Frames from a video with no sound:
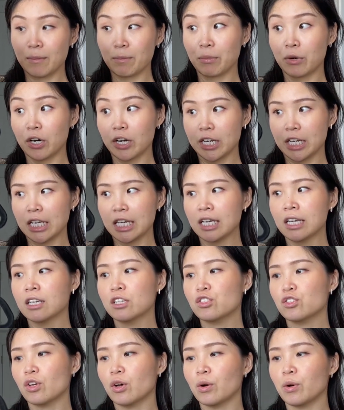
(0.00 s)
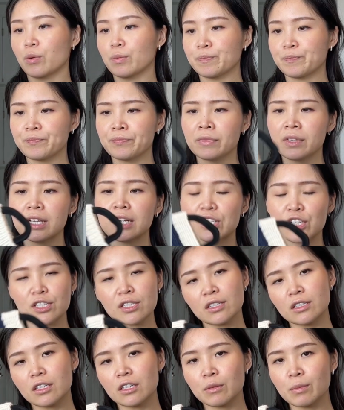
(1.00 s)
body. So
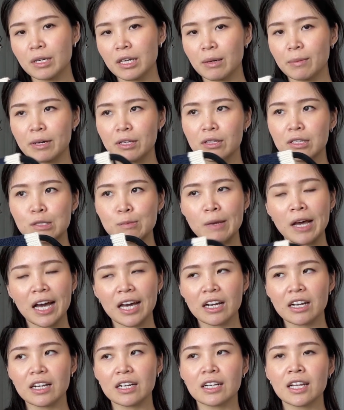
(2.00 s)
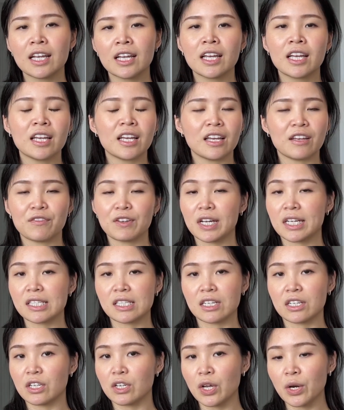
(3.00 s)
just a little bit about this pattern. If you guys
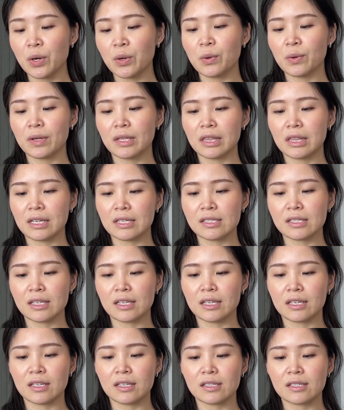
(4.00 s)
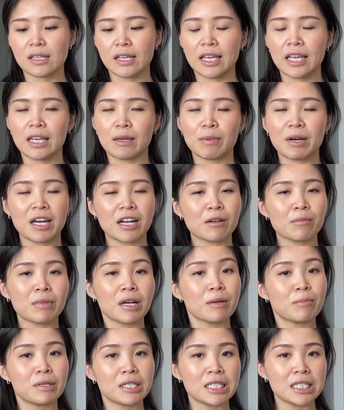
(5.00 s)
didn't know, this is a pattern
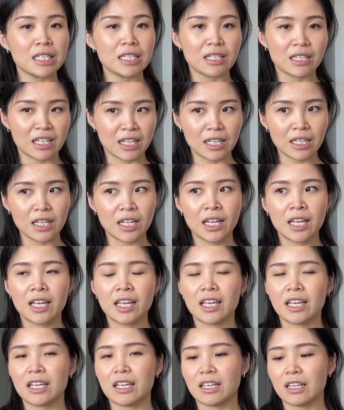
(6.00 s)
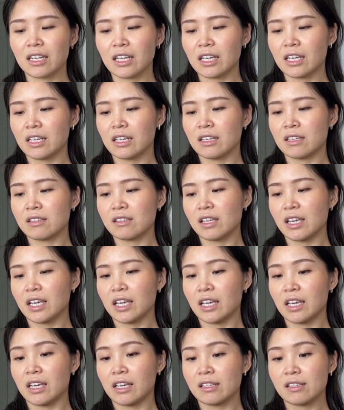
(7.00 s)
by Petite Knit. It is
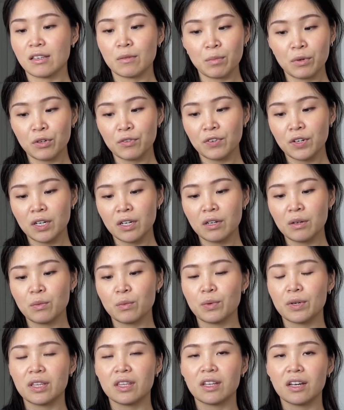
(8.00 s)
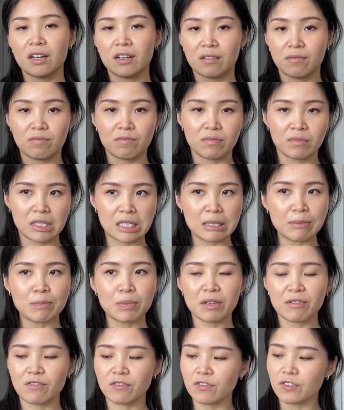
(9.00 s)
a slipover with a deep
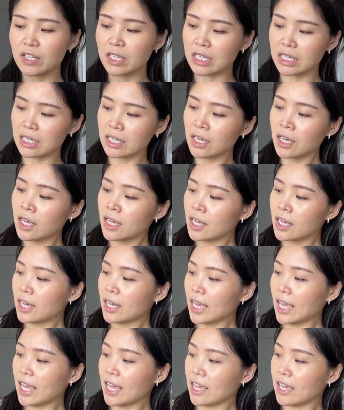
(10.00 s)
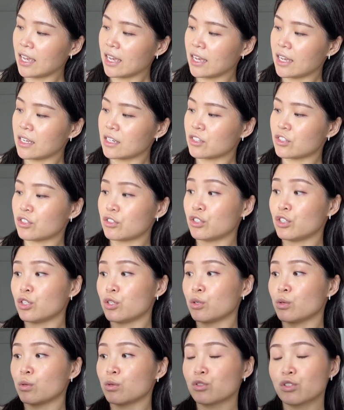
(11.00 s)
V, and
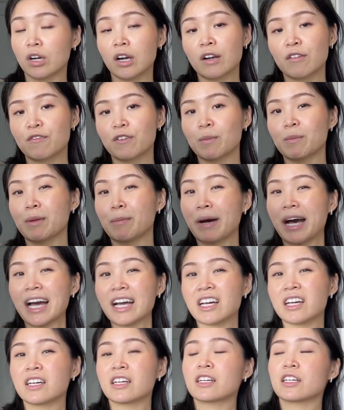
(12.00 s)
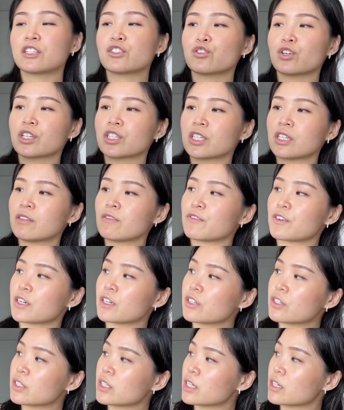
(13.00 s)
you start from the back construction
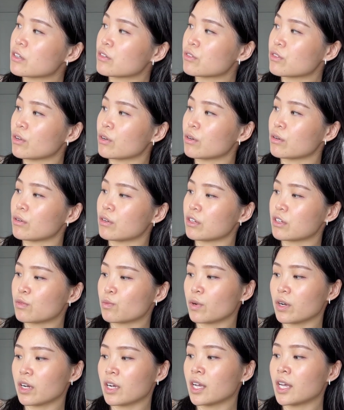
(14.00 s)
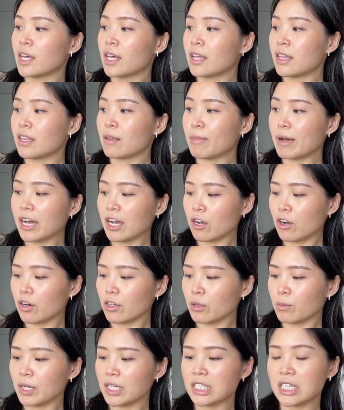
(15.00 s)
first. So you just work the back all
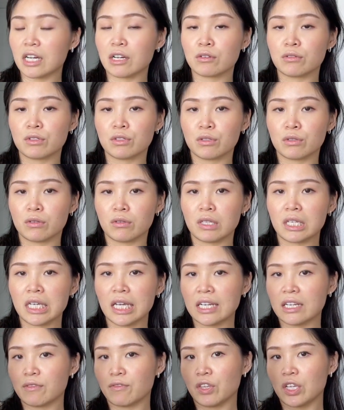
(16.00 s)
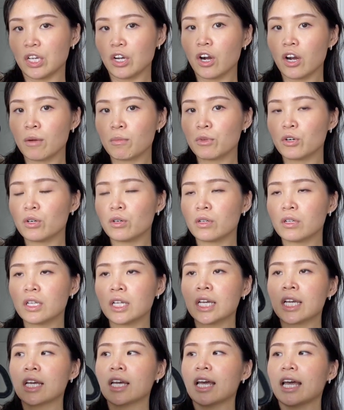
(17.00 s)
the way down to the end of the armhole,
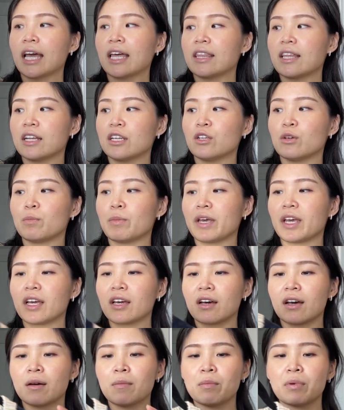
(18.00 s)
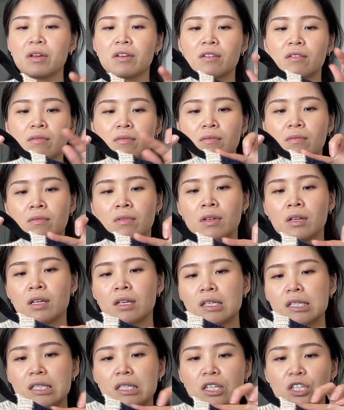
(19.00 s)
and then you pick up
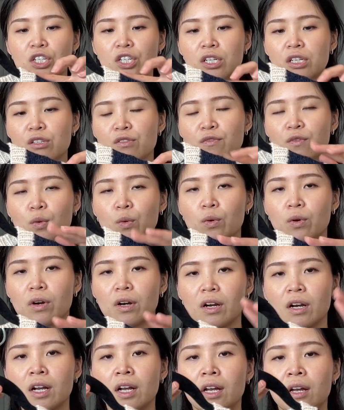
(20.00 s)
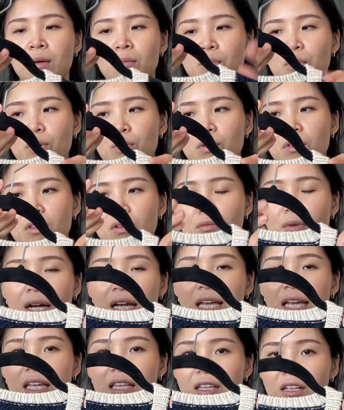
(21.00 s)
stitches for both the
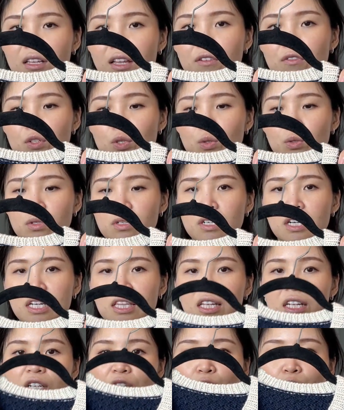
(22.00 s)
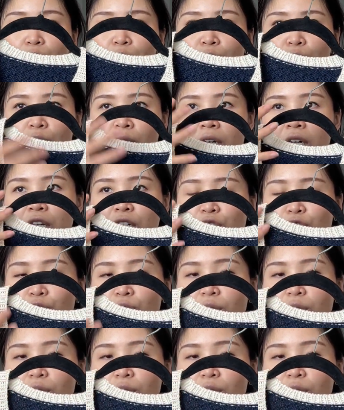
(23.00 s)
right and the left shoulder, and then you do